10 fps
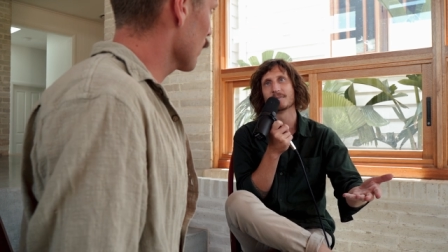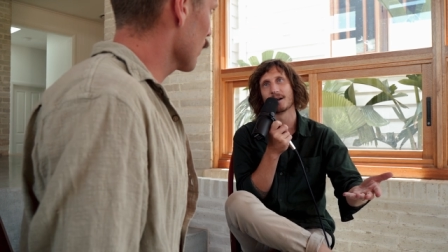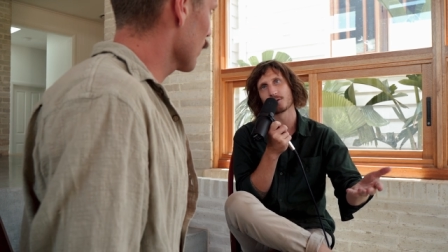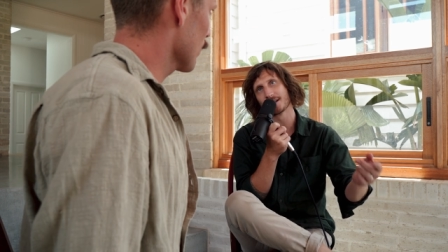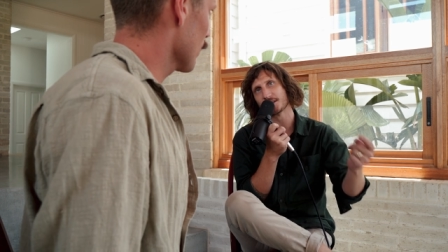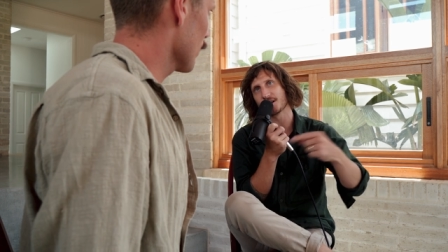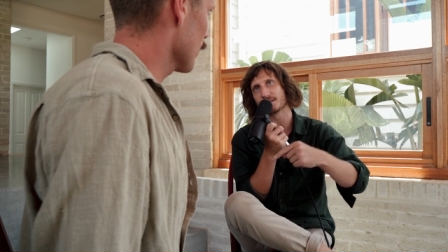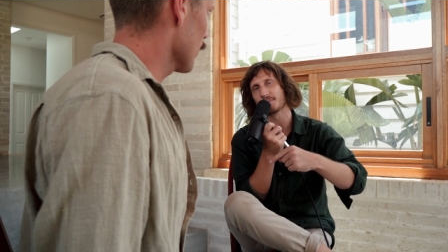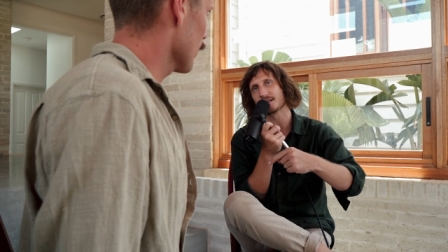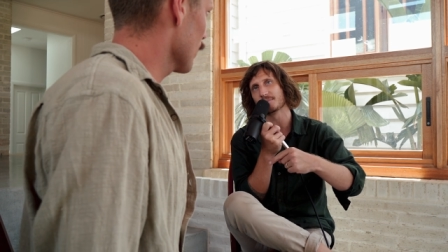I quickly
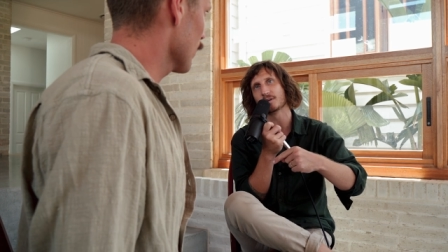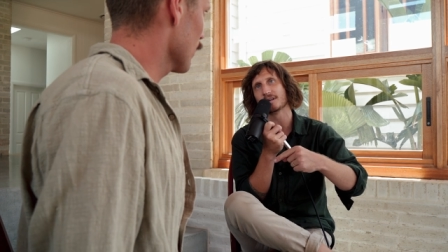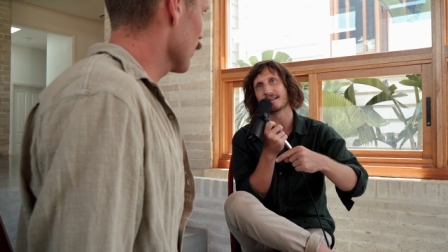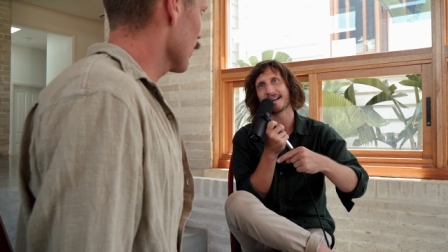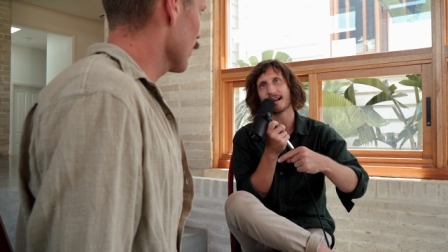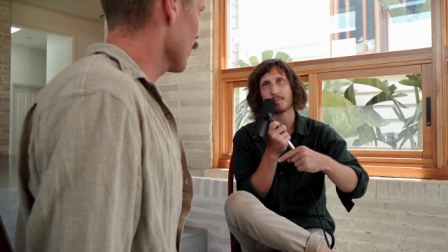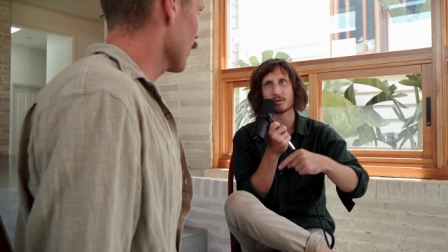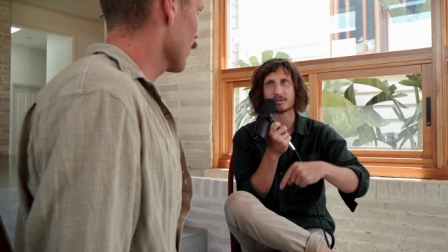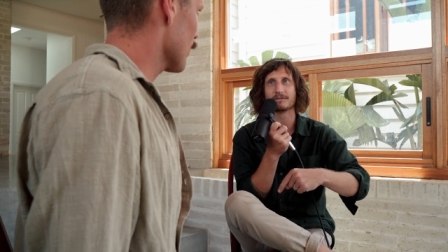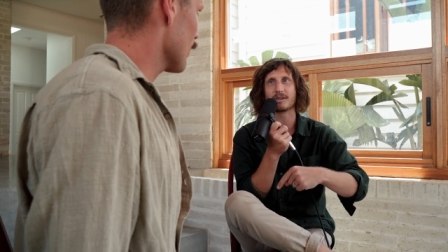jumped on my computer and I
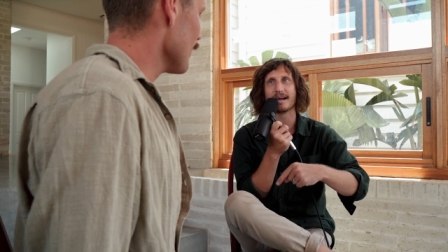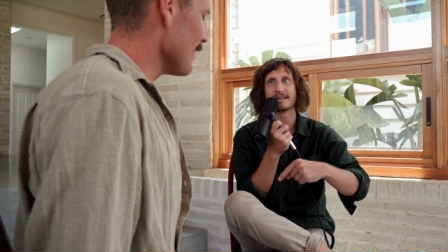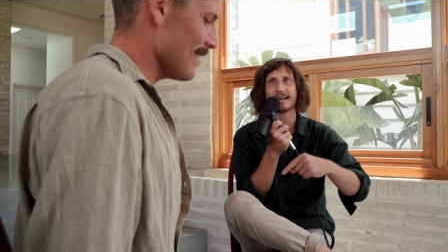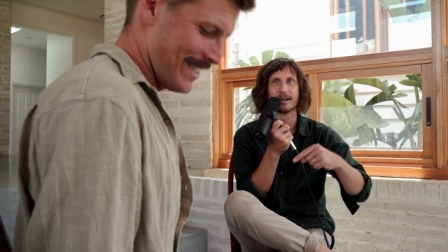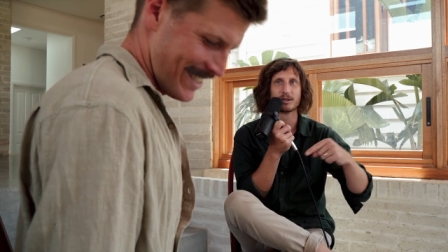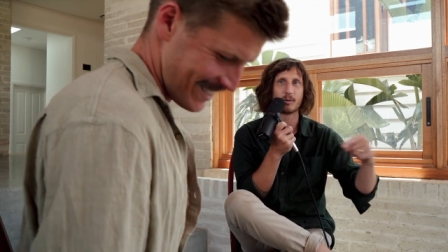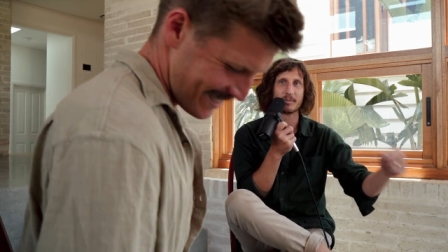booked a flight and I got